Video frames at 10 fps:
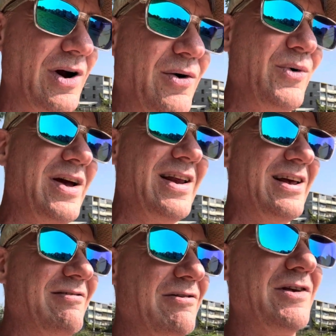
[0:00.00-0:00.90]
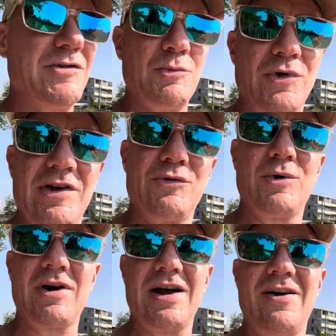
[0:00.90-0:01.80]
I went for this morning's
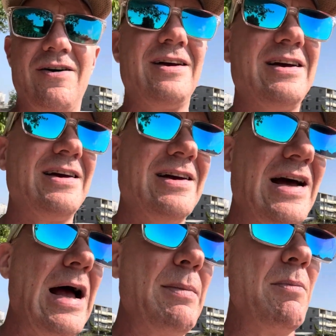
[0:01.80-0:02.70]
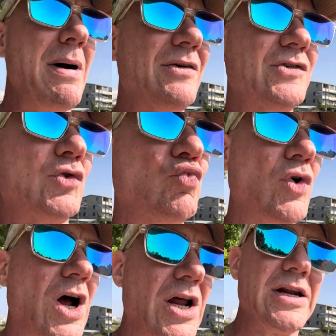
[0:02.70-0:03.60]
workout. I'm about to
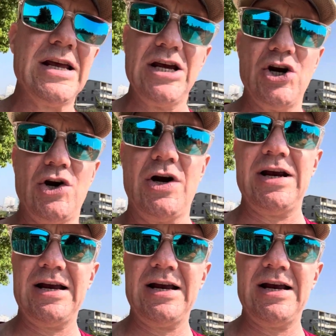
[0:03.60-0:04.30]
run here.